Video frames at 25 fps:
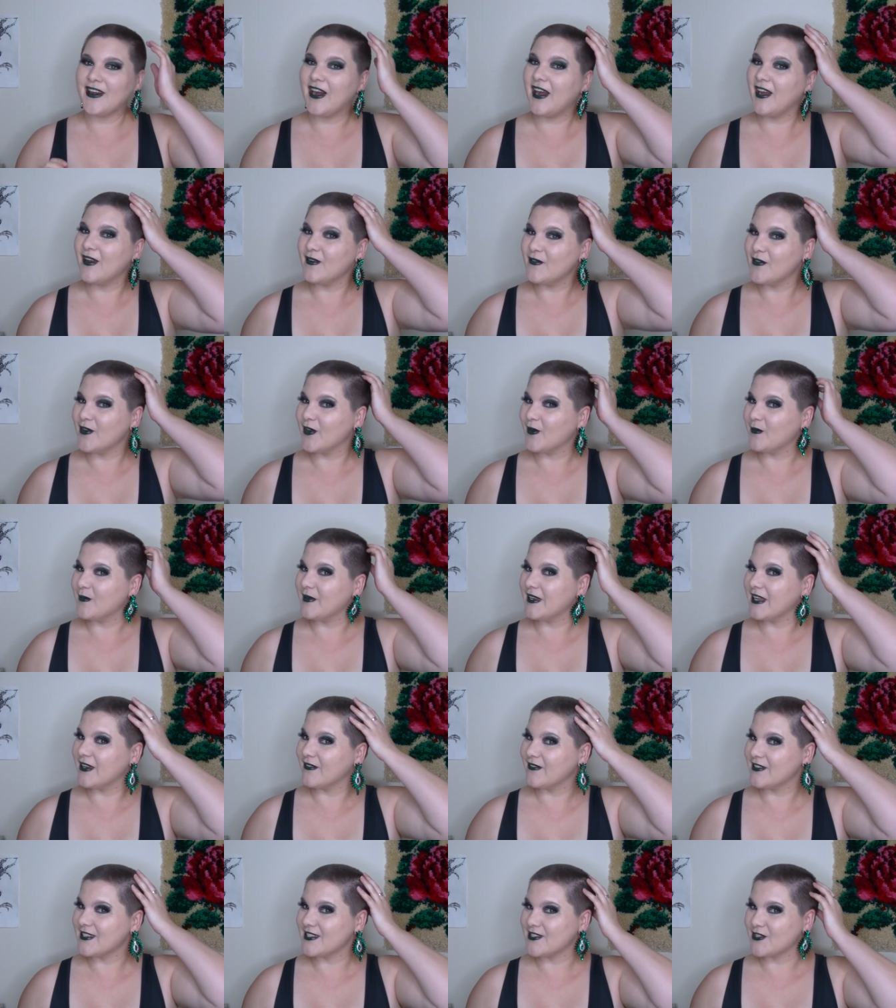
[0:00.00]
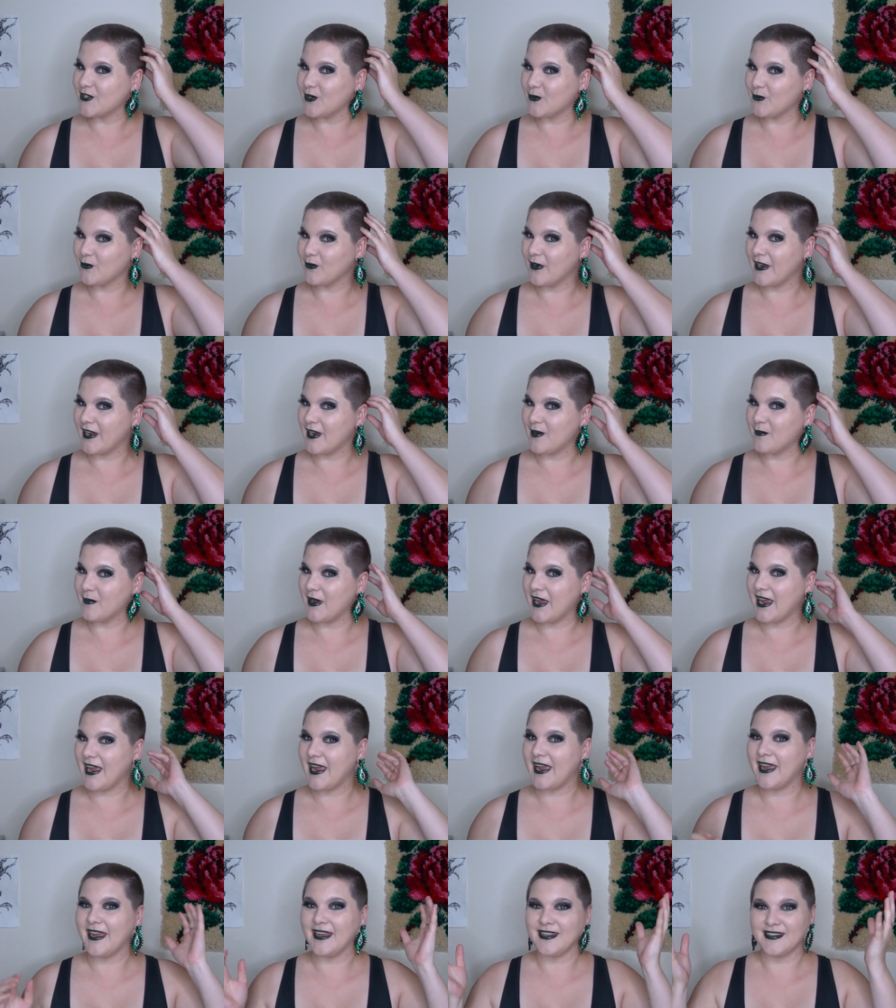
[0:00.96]
I've not been able to stop running my
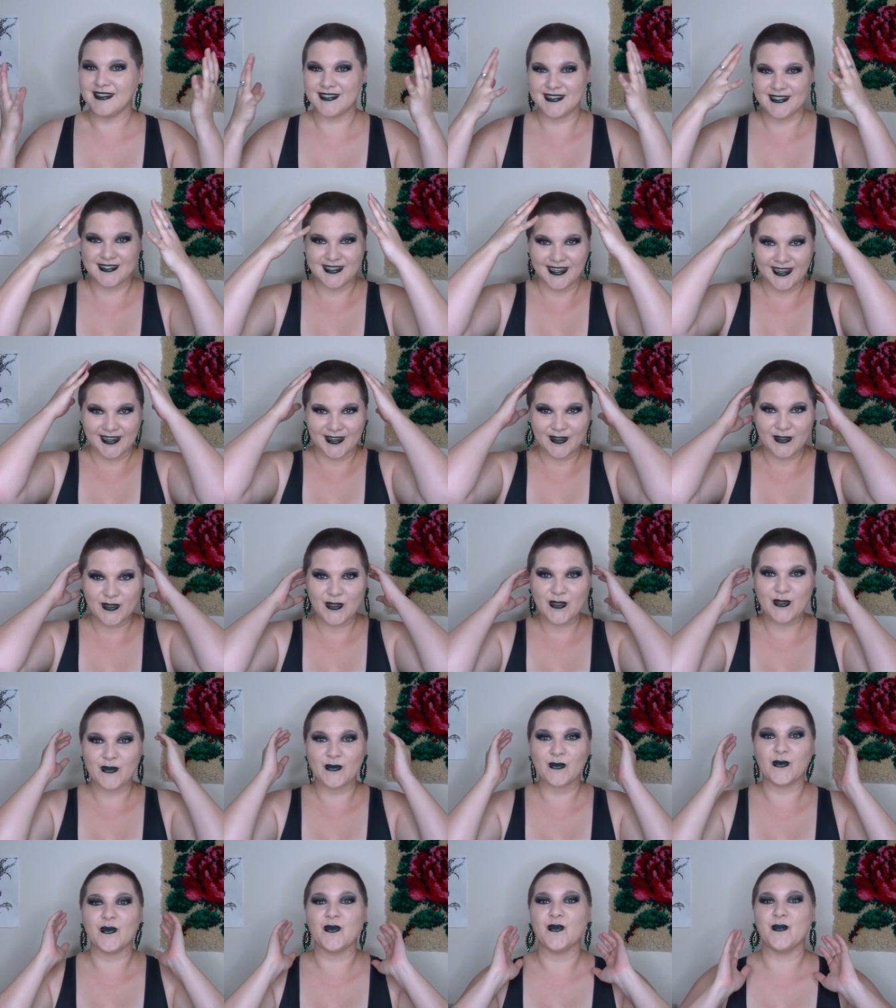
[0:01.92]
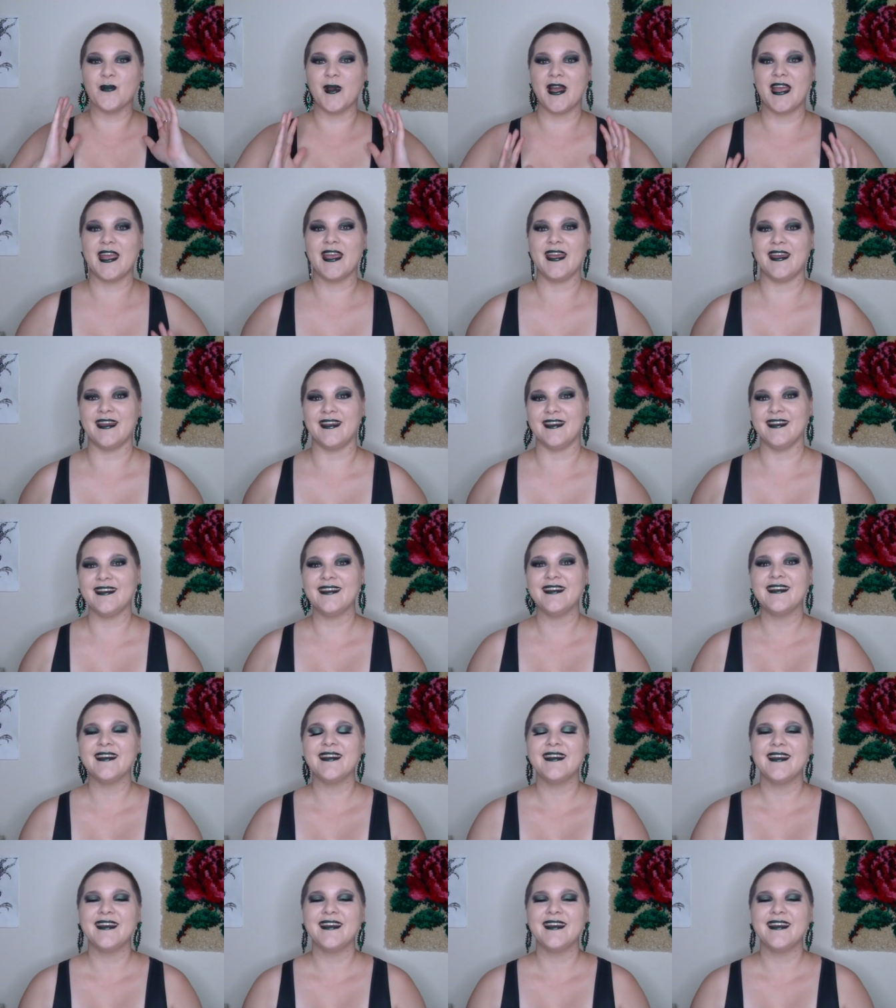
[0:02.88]
hands like through my hair.